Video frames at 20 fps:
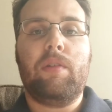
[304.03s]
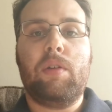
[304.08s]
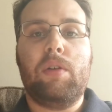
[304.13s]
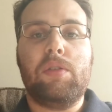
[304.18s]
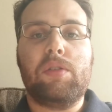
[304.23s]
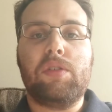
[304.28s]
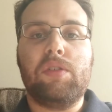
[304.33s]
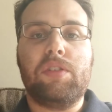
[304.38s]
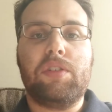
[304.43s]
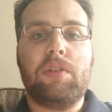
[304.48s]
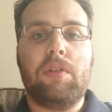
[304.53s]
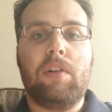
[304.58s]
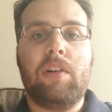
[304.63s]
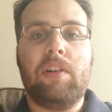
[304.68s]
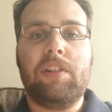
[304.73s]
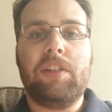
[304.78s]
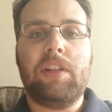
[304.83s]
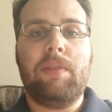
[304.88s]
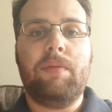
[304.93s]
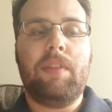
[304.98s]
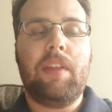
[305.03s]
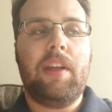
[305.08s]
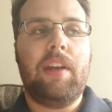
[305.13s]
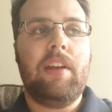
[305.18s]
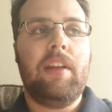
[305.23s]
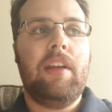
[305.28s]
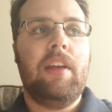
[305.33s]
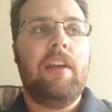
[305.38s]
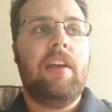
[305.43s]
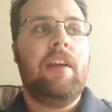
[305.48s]
a grocery store or
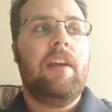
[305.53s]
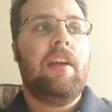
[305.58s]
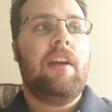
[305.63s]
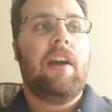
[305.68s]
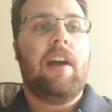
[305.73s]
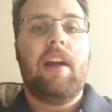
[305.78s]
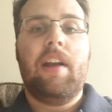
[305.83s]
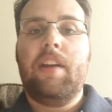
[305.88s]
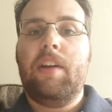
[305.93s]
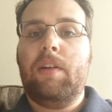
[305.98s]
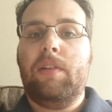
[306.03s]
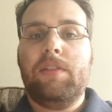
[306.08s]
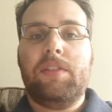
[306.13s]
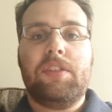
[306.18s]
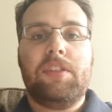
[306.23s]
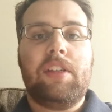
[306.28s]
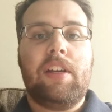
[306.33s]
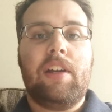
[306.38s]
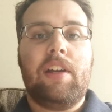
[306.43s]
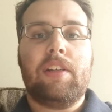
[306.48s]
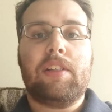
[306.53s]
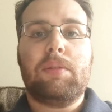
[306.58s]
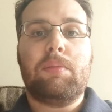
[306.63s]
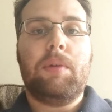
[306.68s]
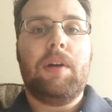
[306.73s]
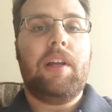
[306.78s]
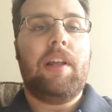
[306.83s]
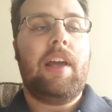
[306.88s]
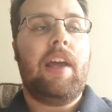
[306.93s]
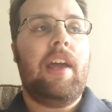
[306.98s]
something. I know it sucks,
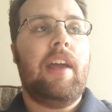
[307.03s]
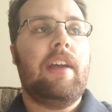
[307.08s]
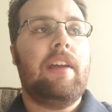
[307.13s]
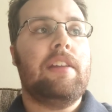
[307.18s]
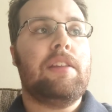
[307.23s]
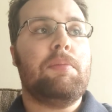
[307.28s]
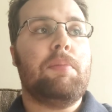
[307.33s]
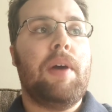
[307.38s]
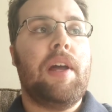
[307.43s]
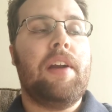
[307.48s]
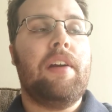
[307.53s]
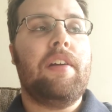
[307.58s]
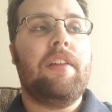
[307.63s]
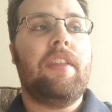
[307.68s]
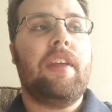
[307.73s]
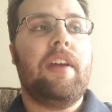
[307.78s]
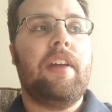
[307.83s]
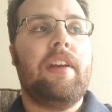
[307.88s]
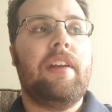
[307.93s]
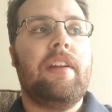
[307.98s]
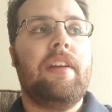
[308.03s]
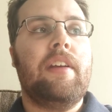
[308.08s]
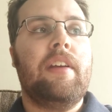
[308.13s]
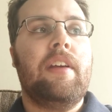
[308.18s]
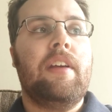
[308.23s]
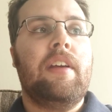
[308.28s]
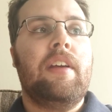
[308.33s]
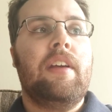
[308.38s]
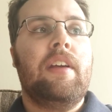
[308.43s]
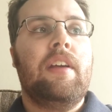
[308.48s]
but hey, it's better than
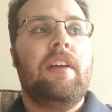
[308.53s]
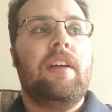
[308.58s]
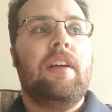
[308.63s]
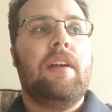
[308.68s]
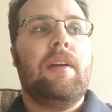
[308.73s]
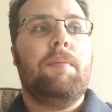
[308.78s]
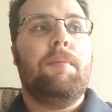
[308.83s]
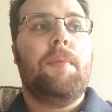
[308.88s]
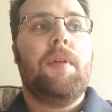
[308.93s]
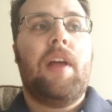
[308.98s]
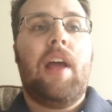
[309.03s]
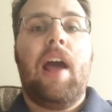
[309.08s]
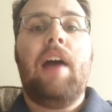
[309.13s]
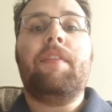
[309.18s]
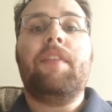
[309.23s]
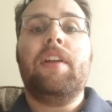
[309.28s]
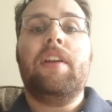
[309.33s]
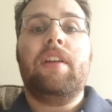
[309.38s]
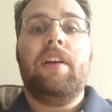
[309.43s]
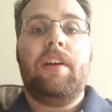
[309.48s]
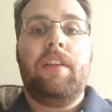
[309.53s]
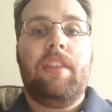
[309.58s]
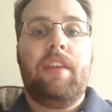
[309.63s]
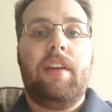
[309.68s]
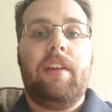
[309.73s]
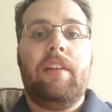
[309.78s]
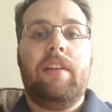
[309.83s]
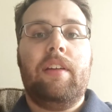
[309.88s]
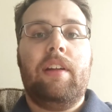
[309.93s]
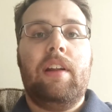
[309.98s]
having
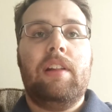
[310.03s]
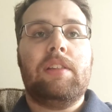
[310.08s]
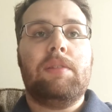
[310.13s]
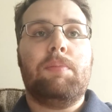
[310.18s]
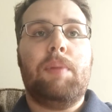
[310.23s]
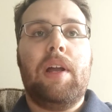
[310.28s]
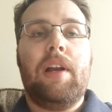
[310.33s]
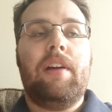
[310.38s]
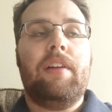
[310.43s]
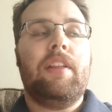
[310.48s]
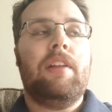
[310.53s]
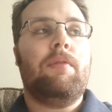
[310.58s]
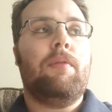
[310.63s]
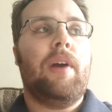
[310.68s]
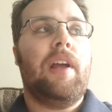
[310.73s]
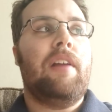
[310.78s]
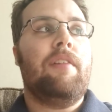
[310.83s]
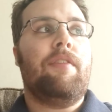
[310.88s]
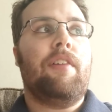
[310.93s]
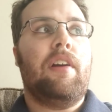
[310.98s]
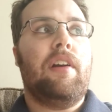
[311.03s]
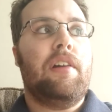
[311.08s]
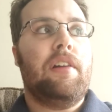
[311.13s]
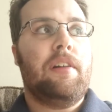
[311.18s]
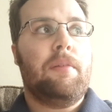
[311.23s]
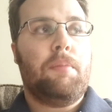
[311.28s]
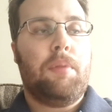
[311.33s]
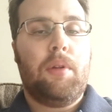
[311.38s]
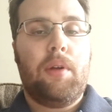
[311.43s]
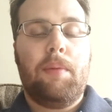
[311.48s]
nothing. It's better than waiting for an
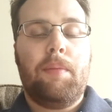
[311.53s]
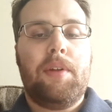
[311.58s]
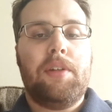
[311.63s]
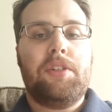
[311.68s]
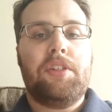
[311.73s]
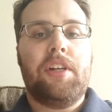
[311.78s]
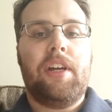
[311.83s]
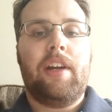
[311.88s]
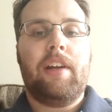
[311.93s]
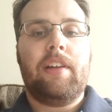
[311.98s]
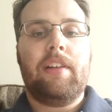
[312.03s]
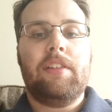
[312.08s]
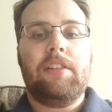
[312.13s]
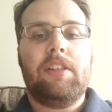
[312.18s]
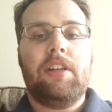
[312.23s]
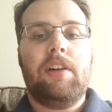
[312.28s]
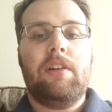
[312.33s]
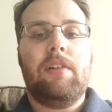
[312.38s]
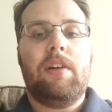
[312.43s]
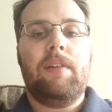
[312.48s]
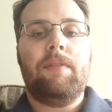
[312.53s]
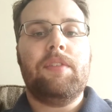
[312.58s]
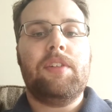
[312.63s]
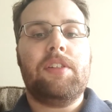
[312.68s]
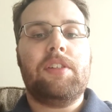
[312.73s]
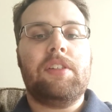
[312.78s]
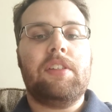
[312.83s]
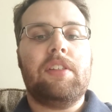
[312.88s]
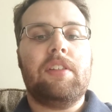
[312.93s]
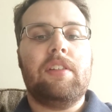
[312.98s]
unemployment check. So I'm
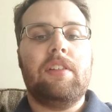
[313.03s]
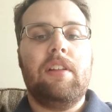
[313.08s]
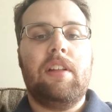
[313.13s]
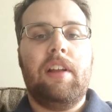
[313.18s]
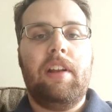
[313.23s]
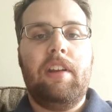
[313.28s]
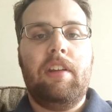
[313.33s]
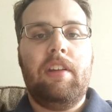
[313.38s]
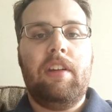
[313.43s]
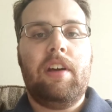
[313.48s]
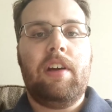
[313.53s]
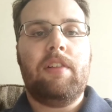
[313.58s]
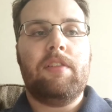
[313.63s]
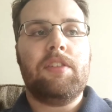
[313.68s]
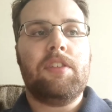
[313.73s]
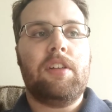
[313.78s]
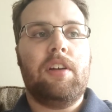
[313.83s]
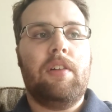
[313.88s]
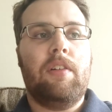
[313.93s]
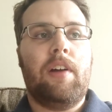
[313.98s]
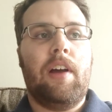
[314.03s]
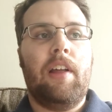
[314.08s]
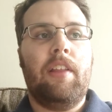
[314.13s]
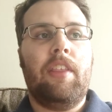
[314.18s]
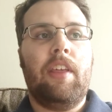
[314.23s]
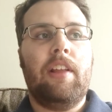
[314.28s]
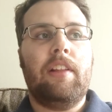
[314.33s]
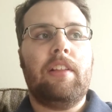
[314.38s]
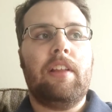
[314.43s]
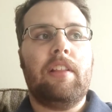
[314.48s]
just letting you know. So I
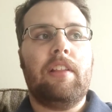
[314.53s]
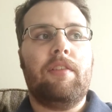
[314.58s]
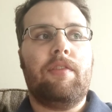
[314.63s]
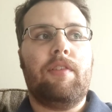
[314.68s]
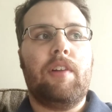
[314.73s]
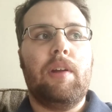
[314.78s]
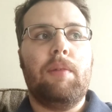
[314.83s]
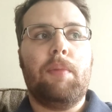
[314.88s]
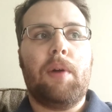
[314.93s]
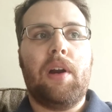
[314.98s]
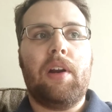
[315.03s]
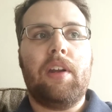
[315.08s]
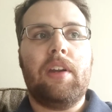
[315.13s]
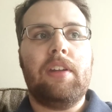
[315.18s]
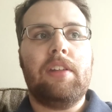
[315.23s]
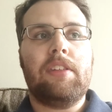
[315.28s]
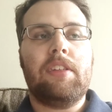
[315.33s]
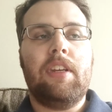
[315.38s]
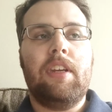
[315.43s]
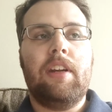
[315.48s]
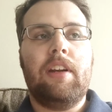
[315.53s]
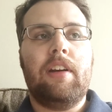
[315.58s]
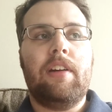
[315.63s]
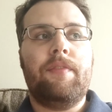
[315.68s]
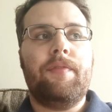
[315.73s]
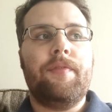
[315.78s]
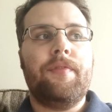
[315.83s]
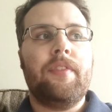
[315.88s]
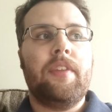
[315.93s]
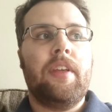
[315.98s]
think that the free market is here.